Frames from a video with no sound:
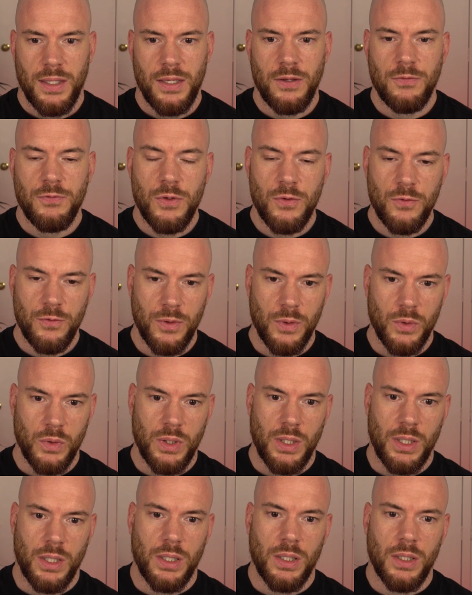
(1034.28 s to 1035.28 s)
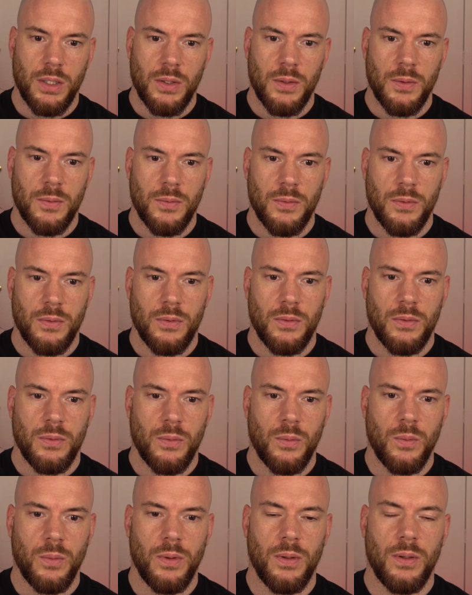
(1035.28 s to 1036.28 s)
if you feel like
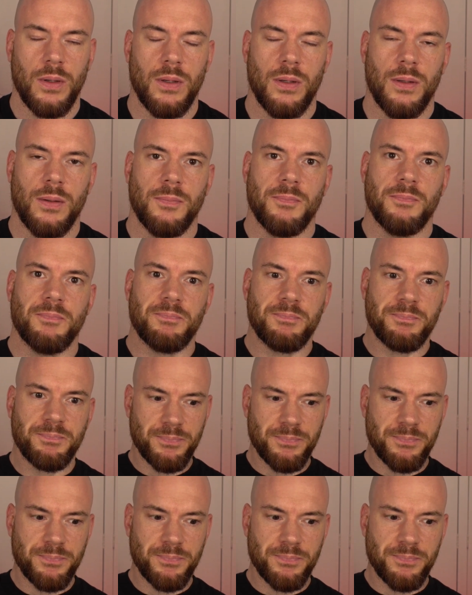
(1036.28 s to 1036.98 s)
where